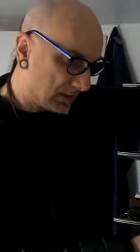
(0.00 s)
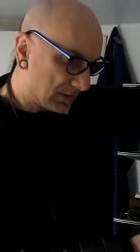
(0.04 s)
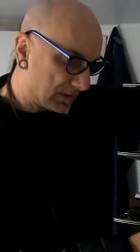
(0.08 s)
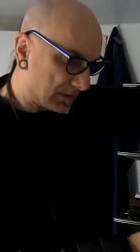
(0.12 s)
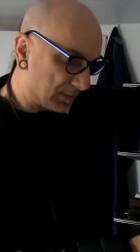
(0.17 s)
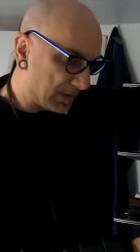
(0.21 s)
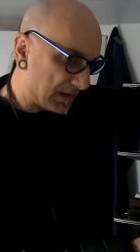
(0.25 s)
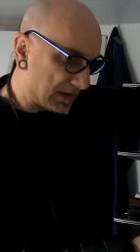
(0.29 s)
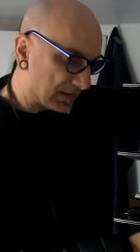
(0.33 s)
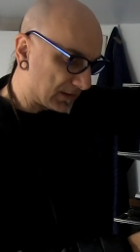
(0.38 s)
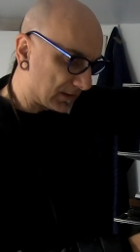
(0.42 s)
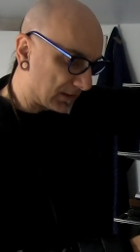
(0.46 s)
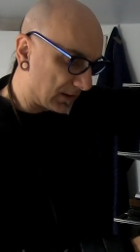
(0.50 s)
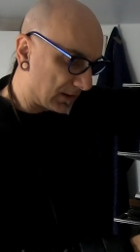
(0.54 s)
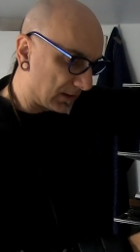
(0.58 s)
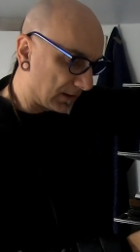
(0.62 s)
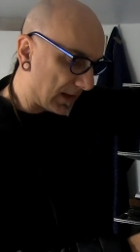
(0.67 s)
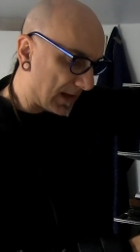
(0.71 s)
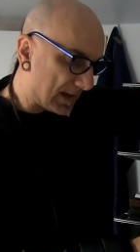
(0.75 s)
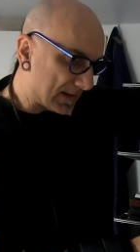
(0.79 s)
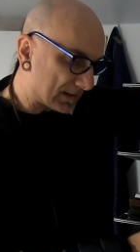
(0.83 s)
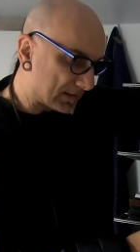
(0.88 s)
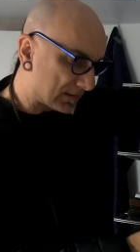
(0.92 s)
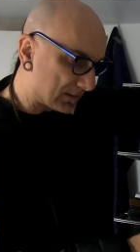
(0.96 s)
So basically the
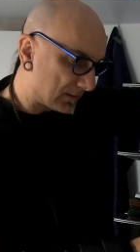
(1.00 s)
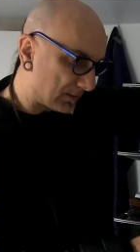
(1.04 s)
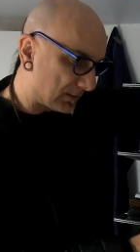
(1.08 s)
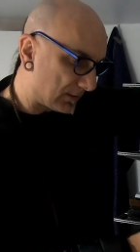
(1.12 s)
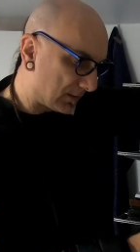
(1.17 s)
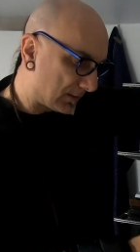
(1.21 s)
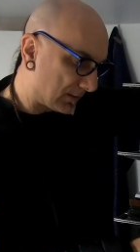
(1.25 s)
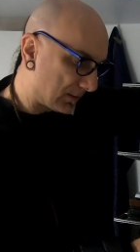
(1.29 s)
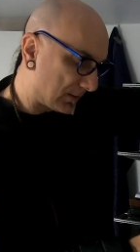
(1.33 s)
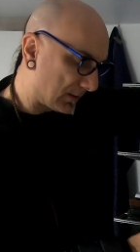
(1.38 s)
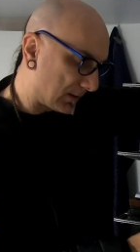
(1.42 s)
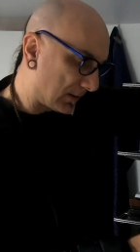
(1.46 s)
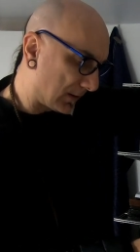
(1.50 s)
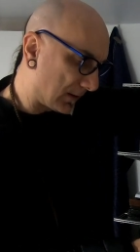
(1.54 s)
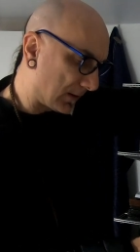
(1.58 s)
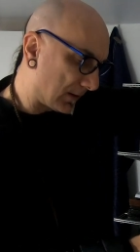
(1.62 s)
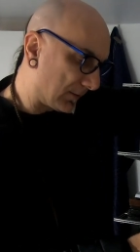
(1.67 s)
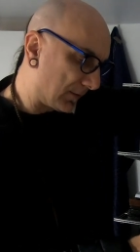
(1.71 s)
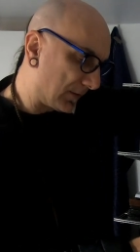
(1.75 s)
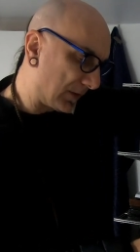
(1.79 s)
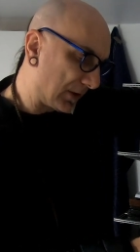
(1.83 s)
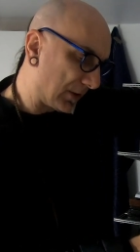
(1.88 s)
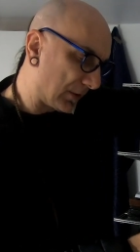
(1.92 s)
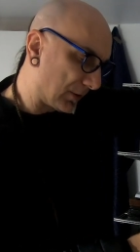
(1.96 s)
last
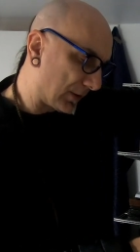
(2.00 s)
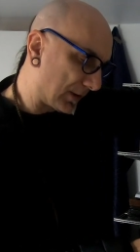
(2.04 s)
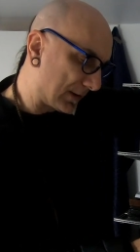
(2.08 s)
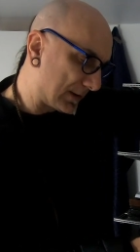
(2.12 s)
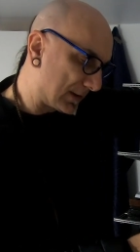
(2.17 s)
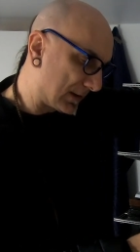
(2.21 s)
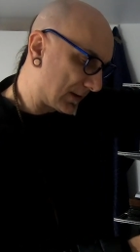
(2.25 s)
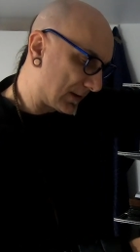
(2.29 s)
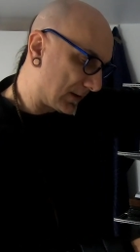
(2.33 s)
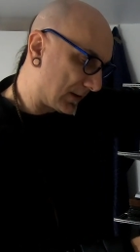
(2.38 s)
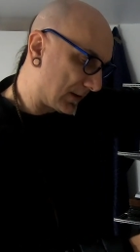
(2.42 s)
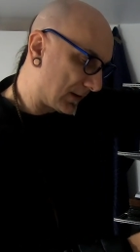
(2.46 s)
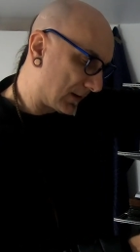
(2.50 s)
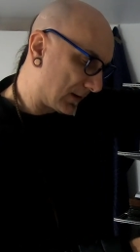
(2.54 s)
video I did,